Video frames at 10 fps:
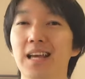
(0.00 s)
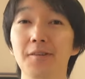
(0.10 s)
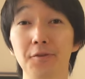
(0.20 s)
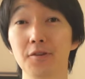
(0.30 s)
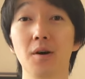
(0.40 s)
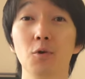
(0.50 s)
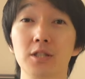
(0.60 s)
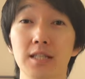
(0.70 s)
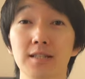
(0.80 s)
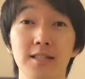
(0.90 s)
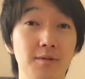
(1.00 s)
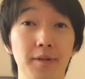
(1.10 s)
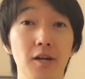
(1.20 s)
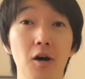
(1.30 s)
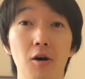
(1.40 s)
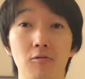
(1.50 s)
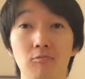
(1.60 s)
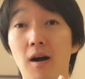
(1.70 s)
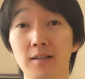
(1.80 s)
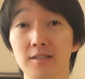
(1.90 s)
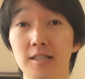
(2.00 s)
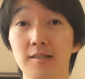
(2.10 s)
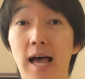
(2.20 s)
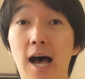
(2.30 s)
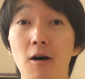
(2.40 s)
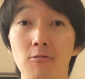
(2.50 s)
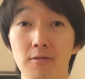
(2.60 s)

If you are watching this video while still now,